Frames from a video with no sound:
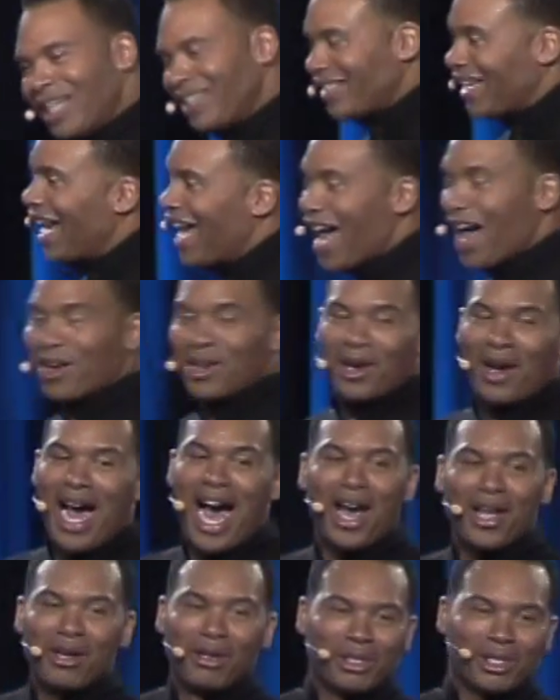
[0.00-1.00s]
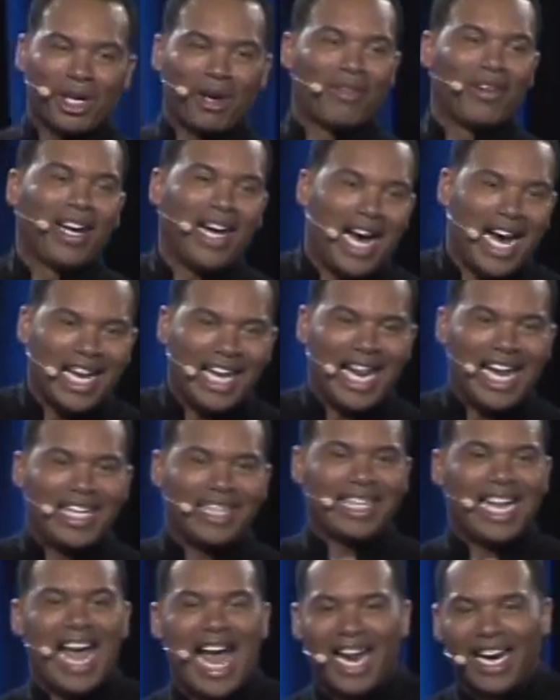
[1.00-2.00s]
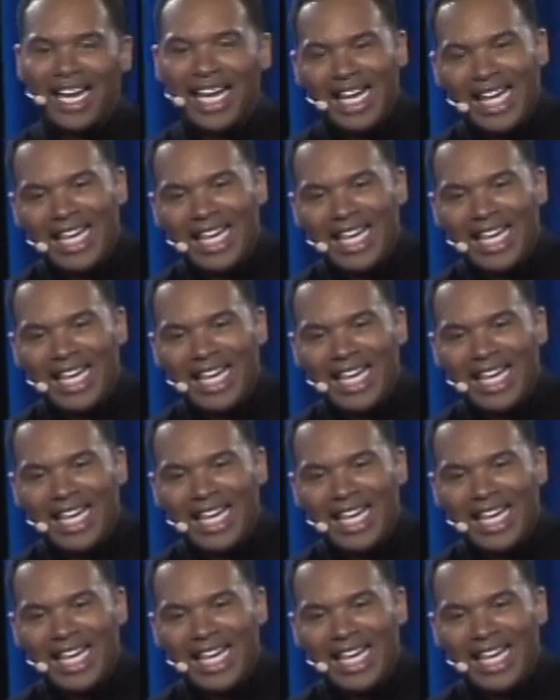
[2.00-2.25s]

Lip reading: I tell you, I don't know how you serve a God like that.